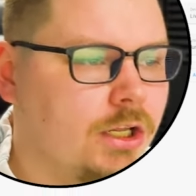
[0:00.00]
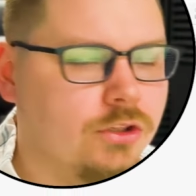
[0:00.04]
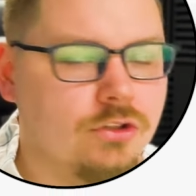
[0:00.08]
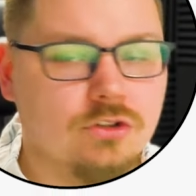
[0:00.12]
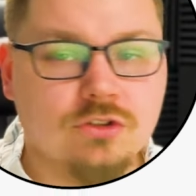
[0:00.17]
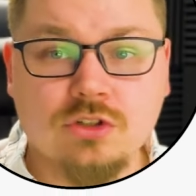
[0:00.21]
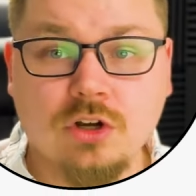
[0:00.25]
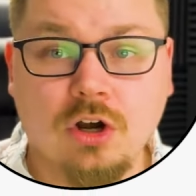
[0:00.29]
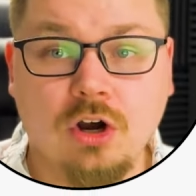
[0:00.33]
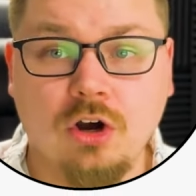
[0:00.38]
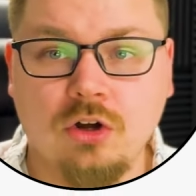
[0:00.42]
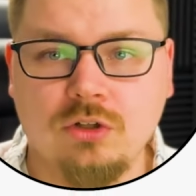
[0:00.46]

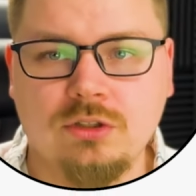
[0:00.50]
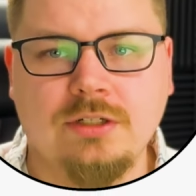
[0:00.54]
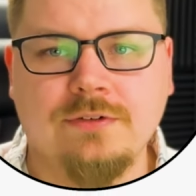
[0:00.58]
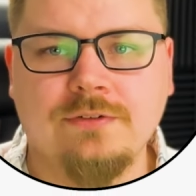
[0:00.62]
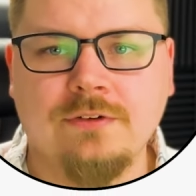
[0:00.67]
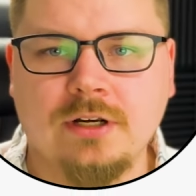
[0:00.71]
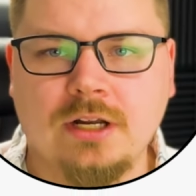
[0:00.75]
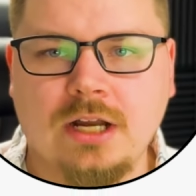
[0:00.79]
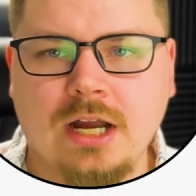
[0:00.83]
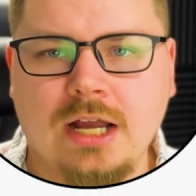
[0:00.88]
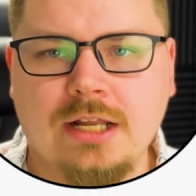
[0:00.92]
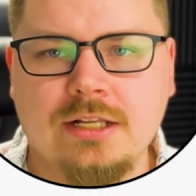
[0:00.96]
There's all
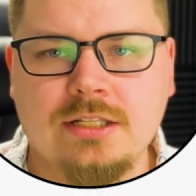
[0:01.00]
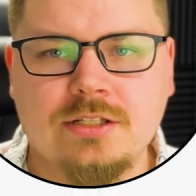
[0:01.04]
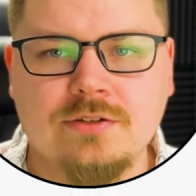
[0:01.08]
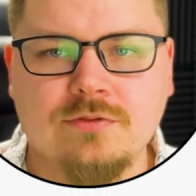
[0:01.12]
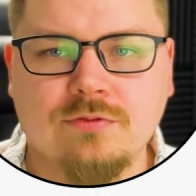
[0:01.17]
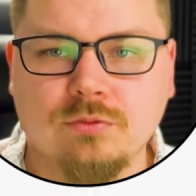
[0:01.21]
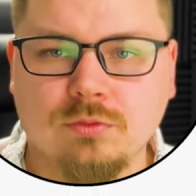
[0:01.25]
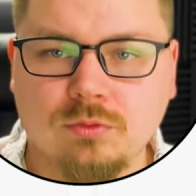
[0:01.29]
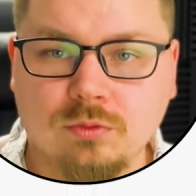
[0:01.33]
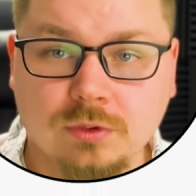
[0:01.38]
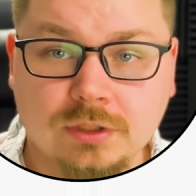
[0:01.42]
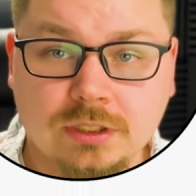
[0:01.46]
different kinds
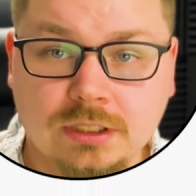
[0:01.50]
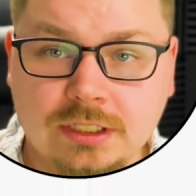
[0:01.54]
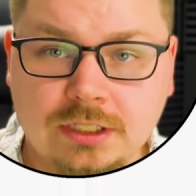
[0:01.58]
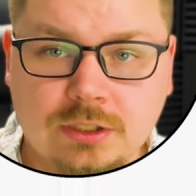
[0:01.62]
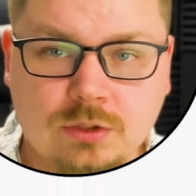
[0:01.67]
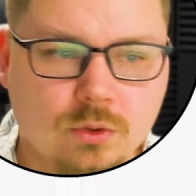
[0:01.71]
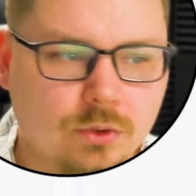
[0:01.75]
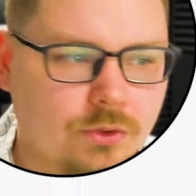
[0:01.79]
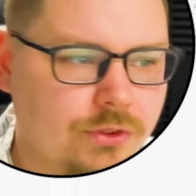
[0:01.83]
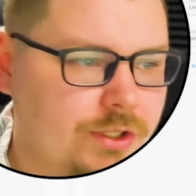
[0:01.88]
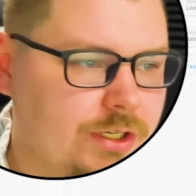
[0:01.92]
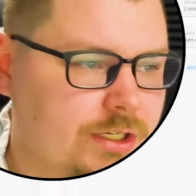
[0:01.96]
of really
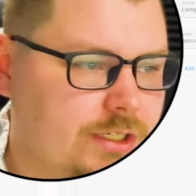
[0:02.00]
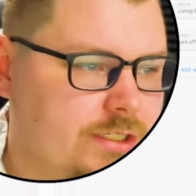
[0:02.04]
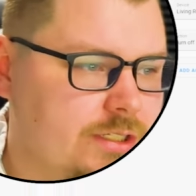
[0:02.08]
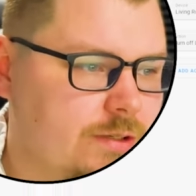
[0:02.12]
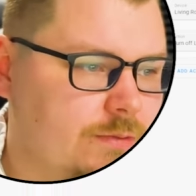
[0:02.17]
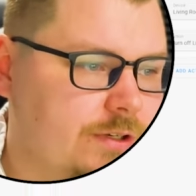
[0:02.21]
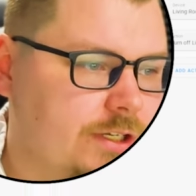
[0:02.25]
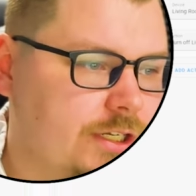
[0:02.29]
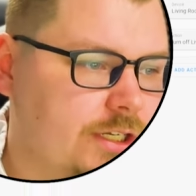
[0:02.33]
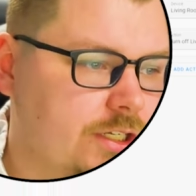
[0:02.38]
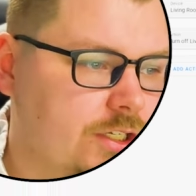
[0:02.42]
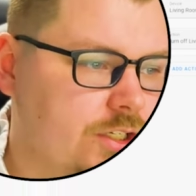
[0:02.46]
cool things that
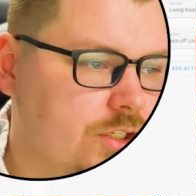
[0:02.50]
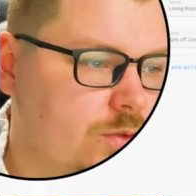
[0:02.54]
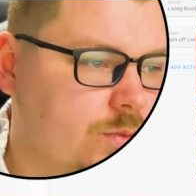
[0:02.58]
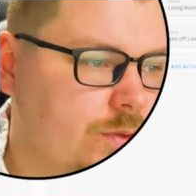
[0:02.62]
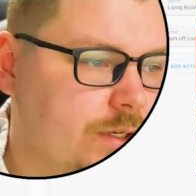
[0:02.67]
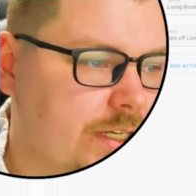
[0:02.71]
we can do.